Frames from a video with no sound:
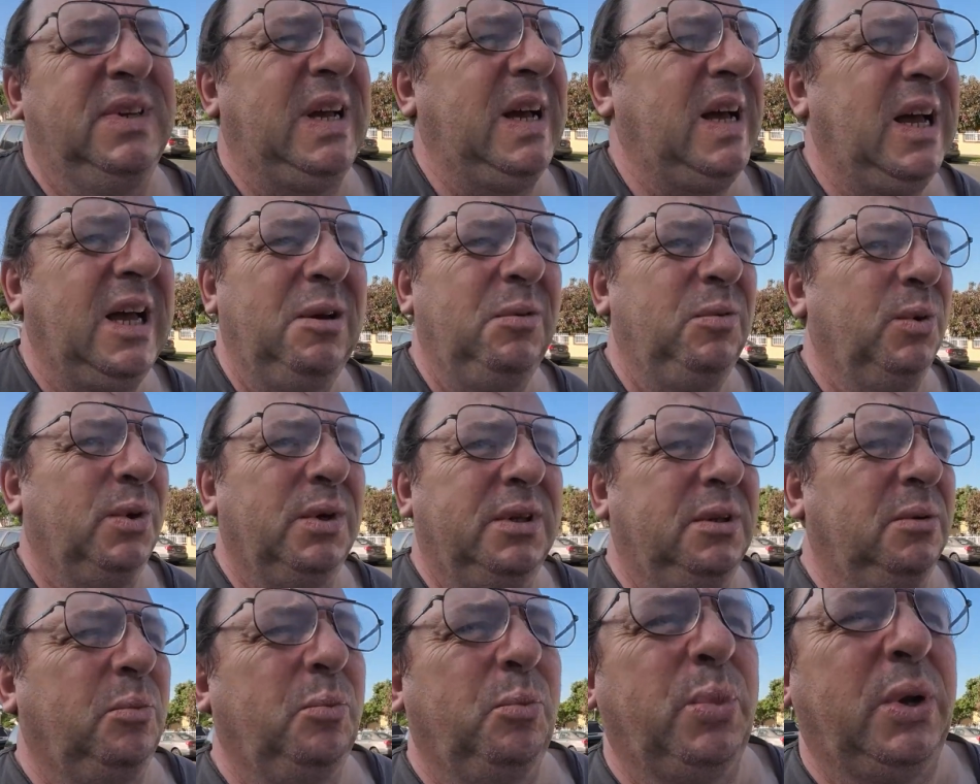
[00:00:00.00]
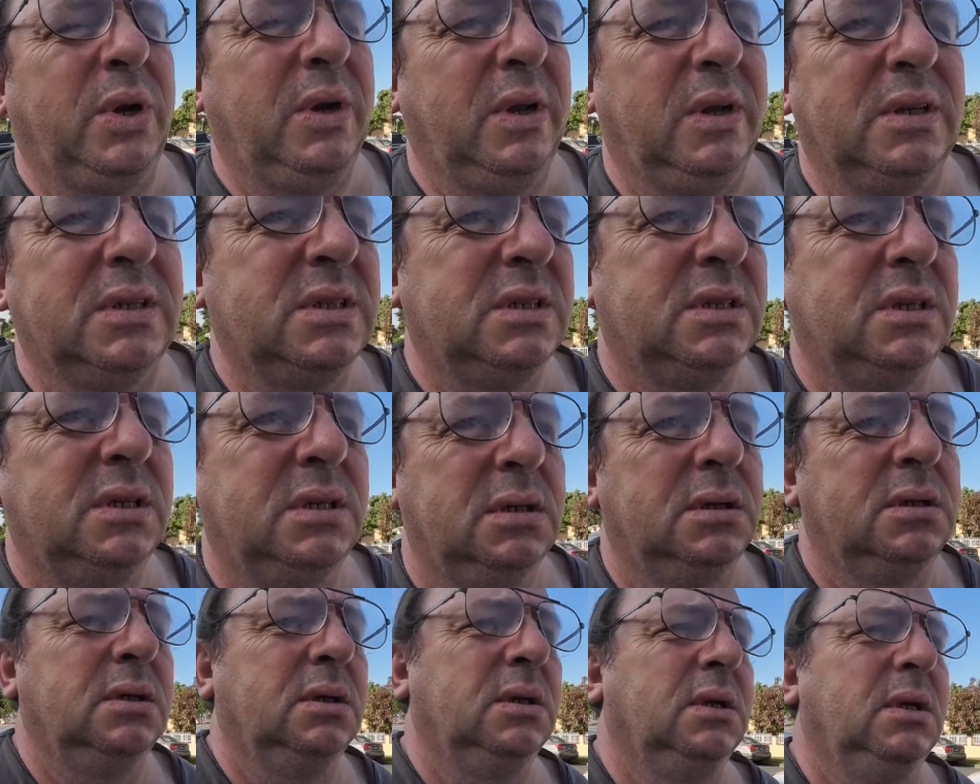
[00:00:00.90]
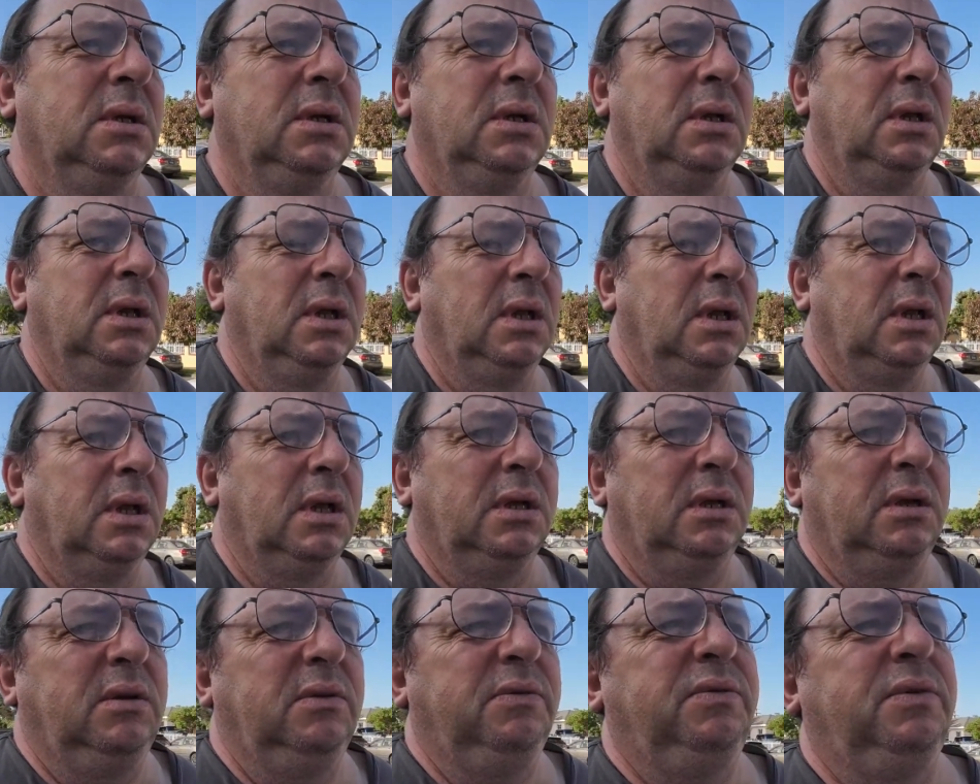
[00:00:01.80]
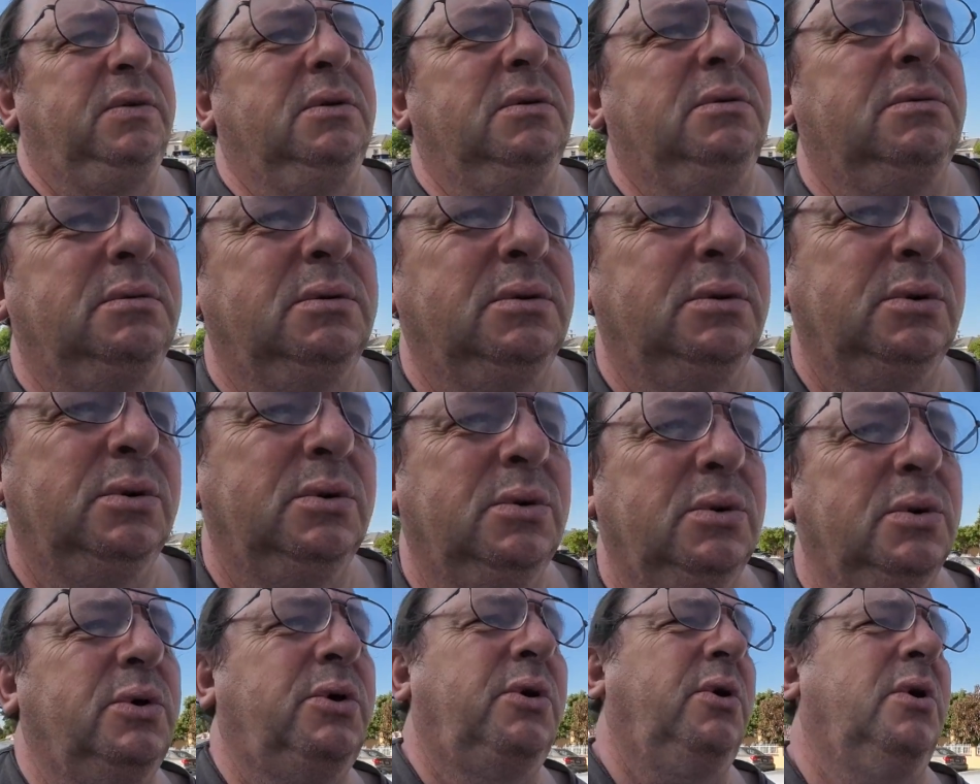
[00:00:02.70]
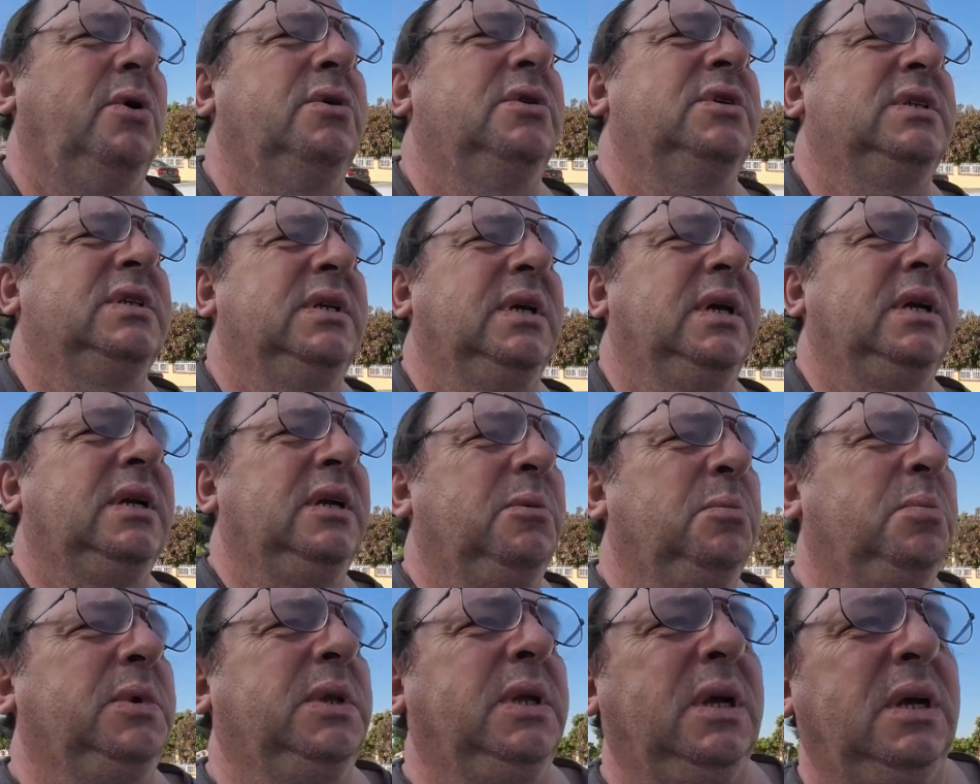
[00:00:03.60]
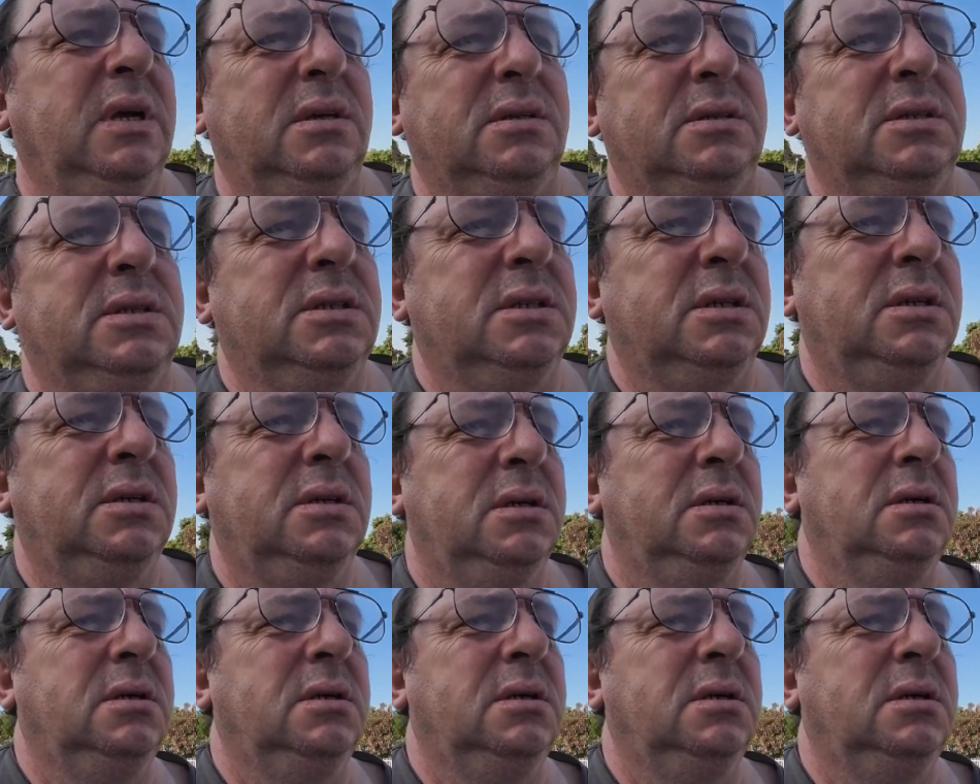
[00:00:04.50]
I'm not impressed. If you do Rocksteady Plus,